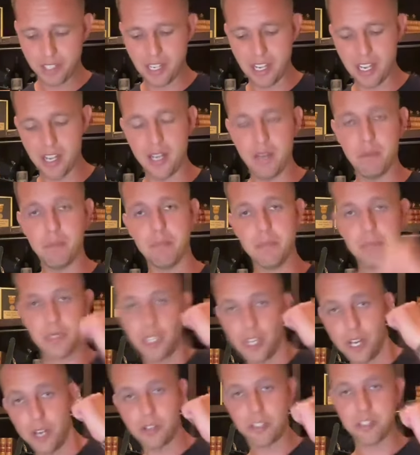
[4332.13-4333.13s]

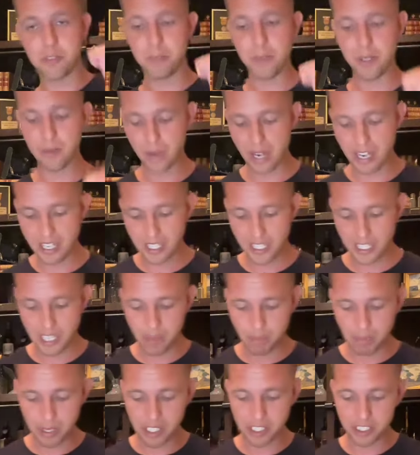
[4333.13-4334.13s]
Just be ready to
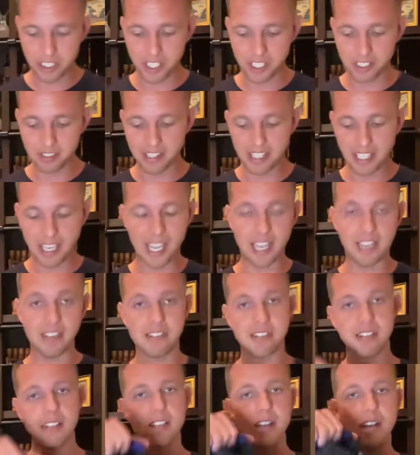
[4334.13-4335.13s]
get punched just in
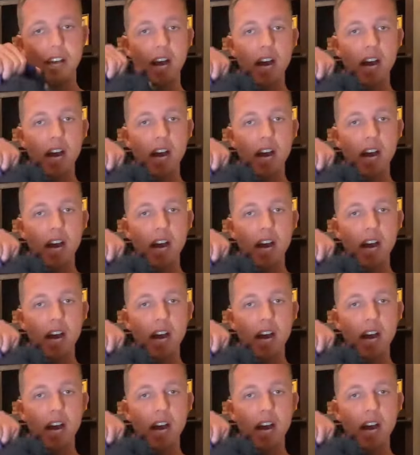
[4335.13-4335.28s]
case.